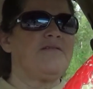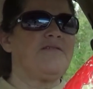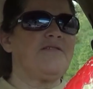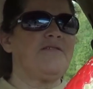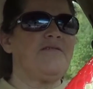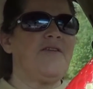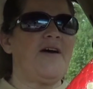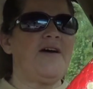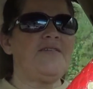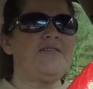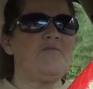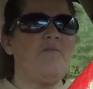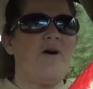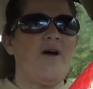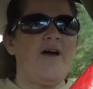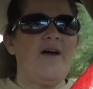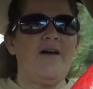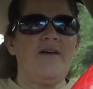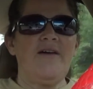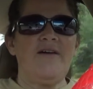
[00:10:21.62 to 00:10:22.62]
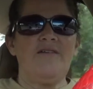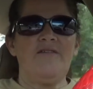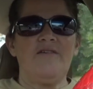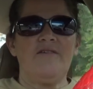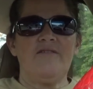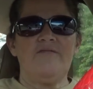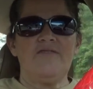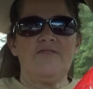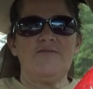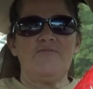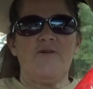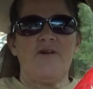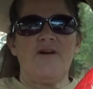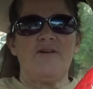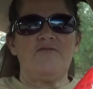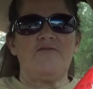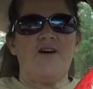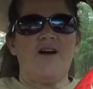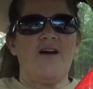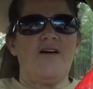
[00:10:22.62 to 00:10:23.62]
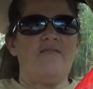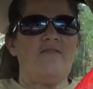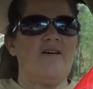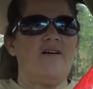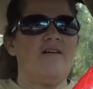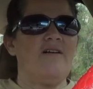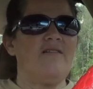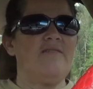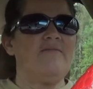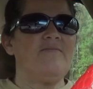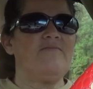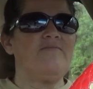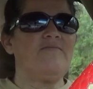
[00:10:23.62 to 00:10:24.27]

So that's why I get nervous when I drive, y'all.